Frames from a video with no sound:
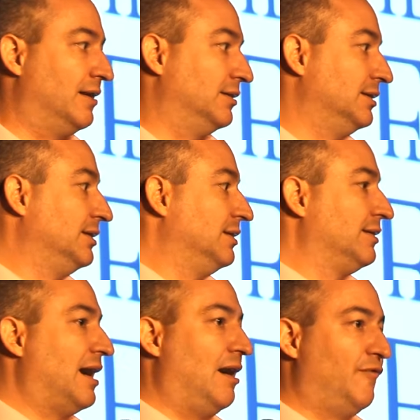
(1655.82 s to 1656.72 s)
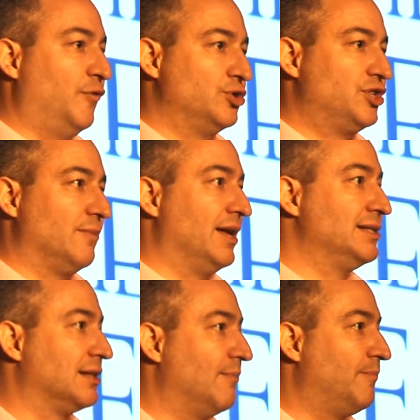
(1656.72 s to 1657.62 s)
Now, that unfortunately
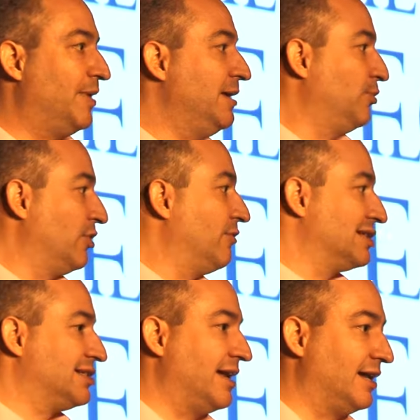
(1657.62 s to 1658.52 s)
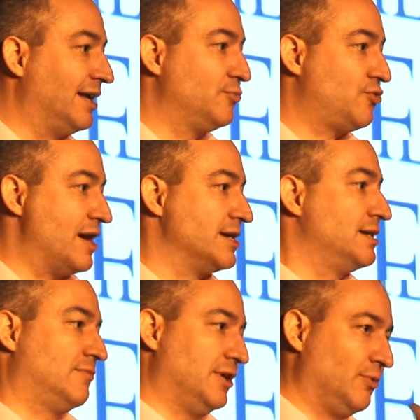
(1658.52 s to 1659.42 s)
means that people that are extending him
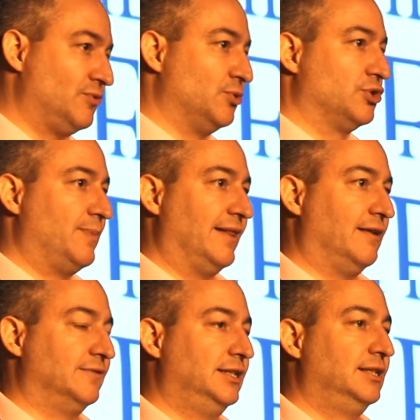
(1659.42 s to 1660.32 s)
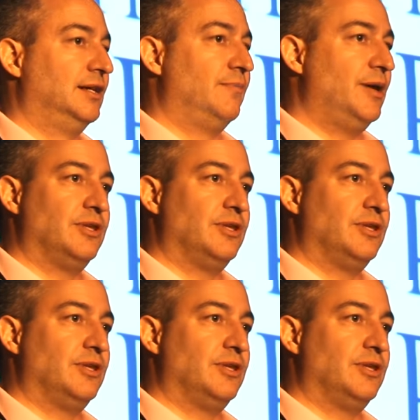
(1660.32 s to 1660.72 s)
credit, I think we've talked about that, right?